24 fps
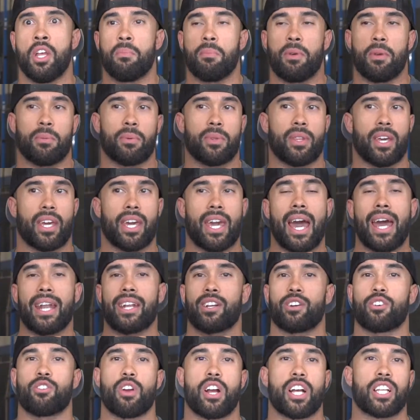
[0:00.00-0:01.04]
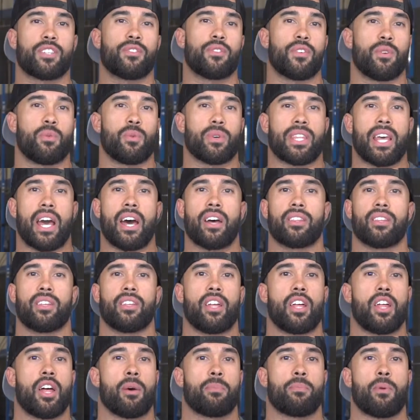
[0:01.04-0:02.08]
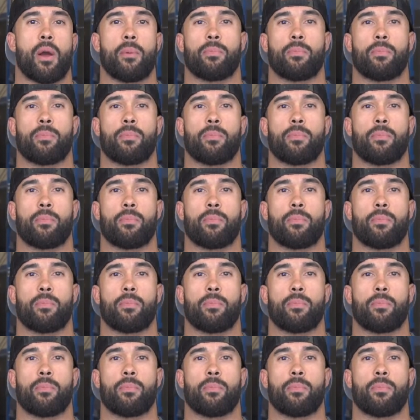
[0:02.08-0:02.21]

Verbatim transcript: people that got into CrossFit without a,